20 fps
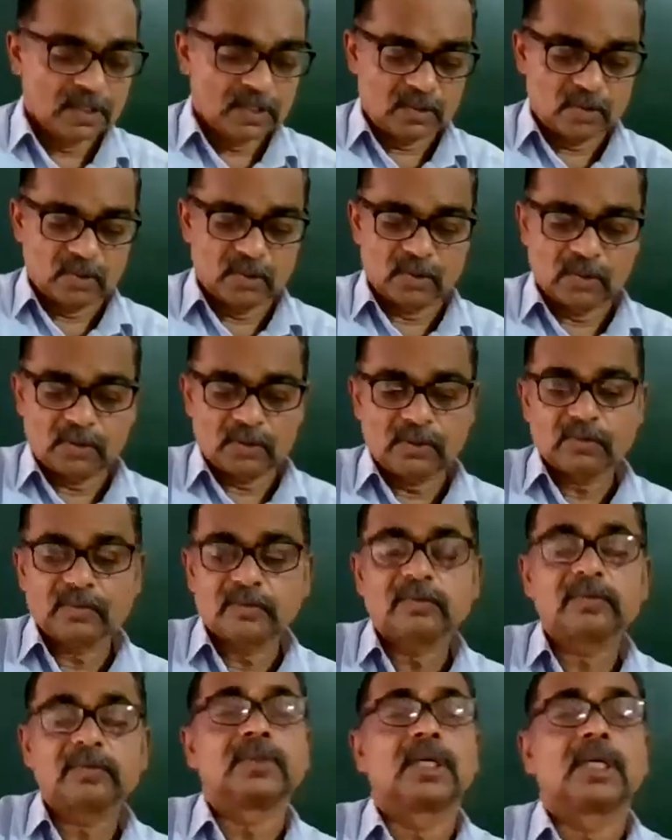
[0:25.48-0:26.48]
You
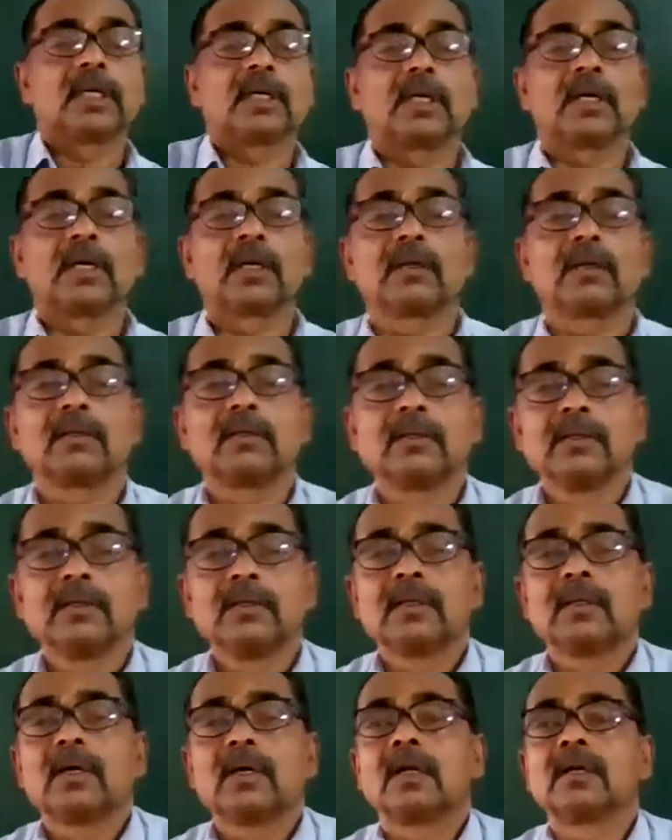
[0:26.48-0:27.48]
know, there are
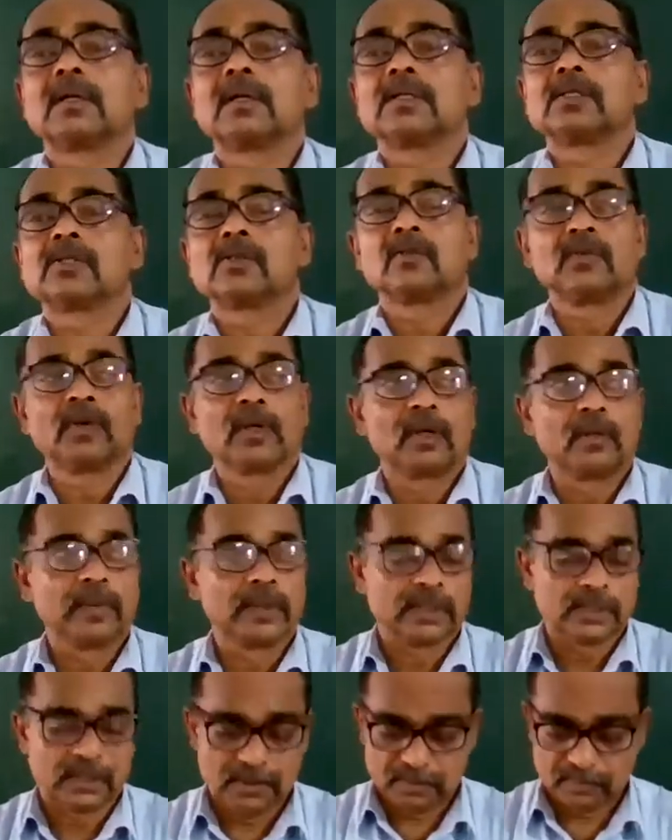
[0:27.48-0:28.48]
hundreds of
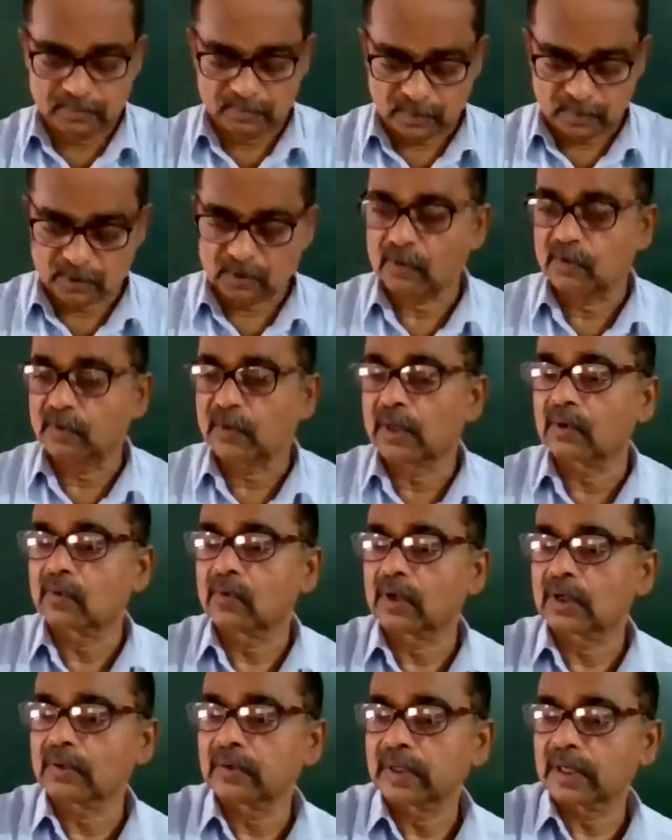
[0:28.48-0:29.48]
elements. So far,
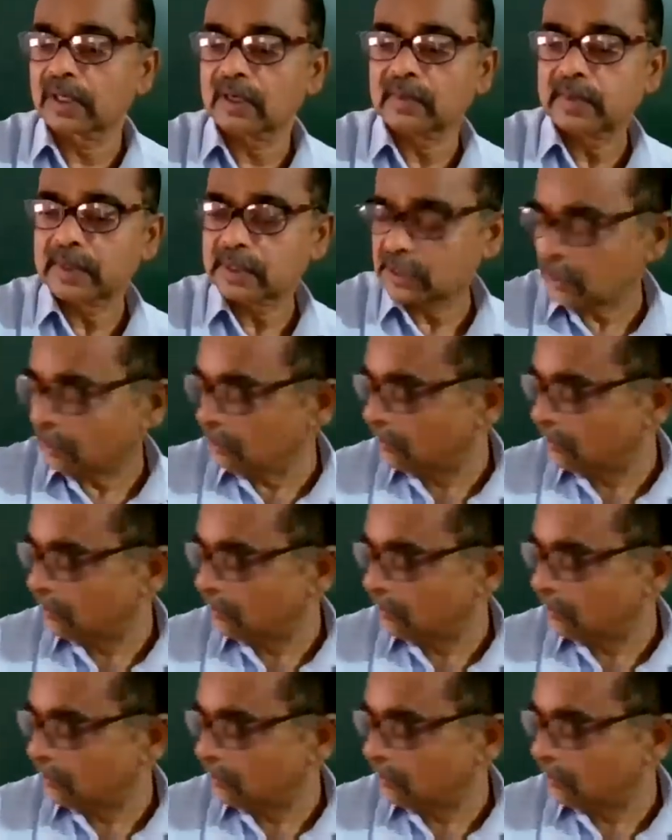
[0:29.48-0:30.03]
whatever elements are